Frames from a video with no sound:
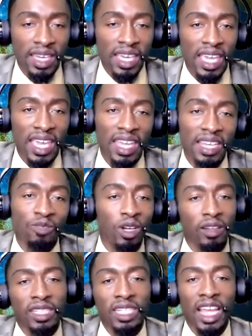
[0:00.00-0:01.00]
And one
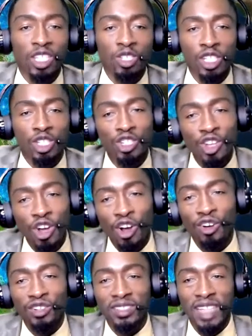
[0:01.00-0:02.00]
other thing that you need to
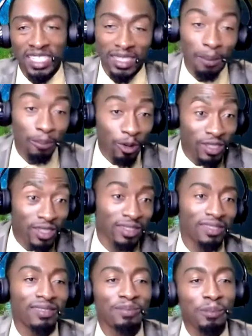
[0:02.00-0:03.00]
know, that's numbers.
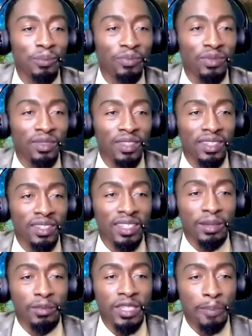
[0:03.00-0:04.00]

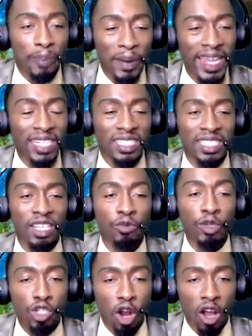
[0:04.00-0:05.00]
The penalty, the
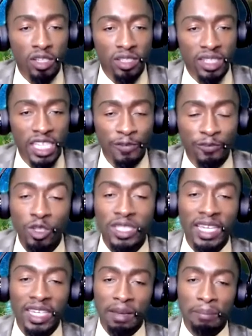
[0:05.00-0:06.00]
withdrawals. If you
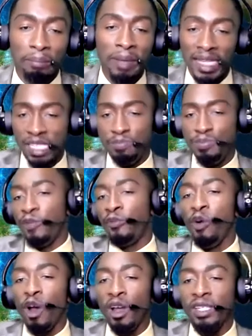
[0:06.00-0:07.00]
take money
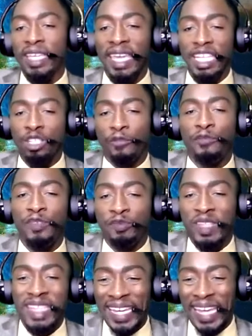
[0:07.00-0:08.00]
before the age of
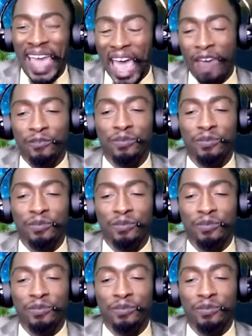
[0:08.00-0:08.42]
15 and a half,